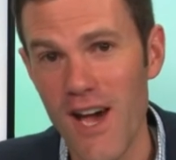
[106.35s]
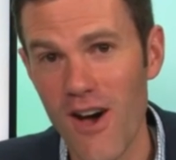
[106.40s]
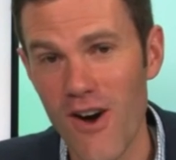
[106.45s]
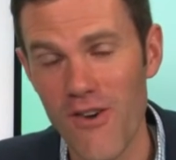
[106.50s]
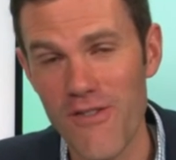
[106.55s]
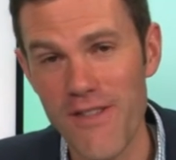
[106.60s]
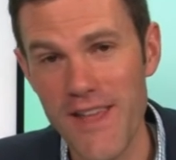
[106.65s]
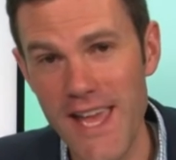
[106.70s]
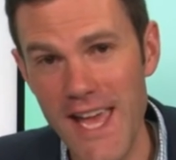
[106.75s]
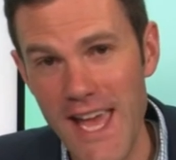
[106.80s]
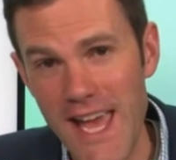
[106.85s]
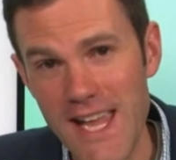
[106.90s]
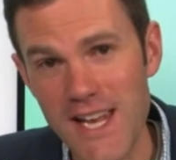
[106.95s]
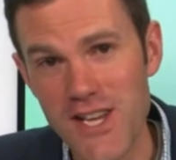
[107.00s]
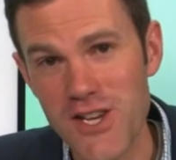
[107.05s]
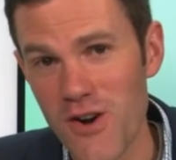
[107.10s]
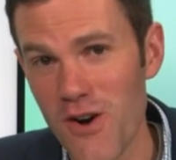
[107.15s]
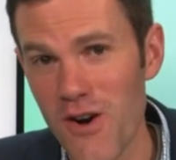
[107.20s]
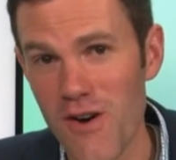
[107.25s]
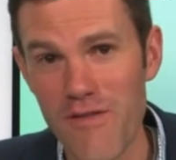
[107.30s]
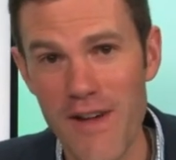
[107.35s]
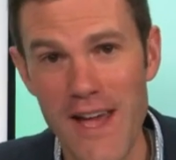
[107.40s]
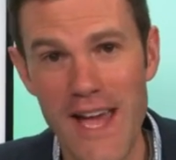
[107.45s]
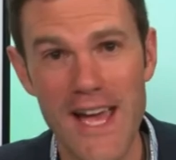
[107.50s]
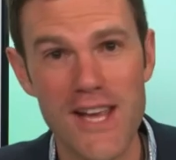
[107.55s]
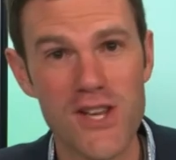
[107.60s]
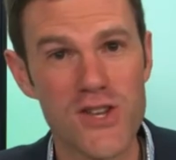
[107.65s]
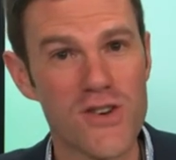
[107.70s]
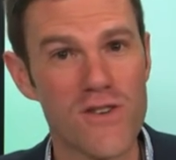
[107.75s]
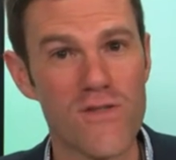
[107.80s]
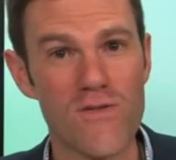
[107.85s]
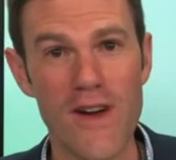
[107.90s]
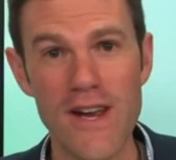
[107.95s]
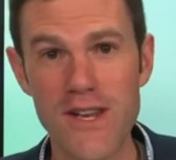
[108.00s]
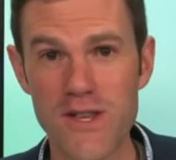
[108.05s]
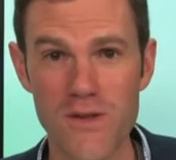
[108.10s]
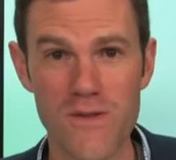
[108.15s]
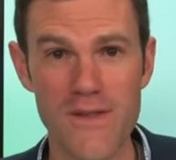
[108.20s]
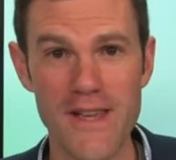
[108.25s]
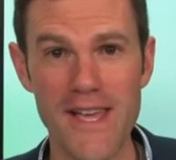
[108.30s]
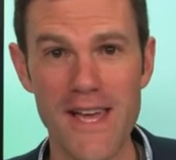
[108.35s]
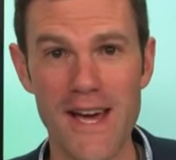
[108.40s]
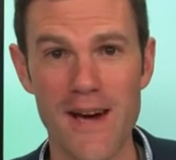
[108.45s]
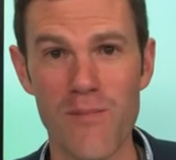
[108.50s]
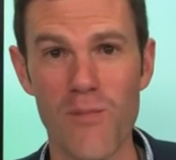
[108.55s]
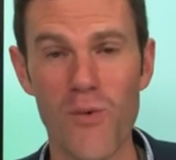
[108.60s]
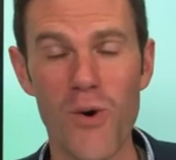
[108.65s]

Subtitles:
on the edge of extra rental income.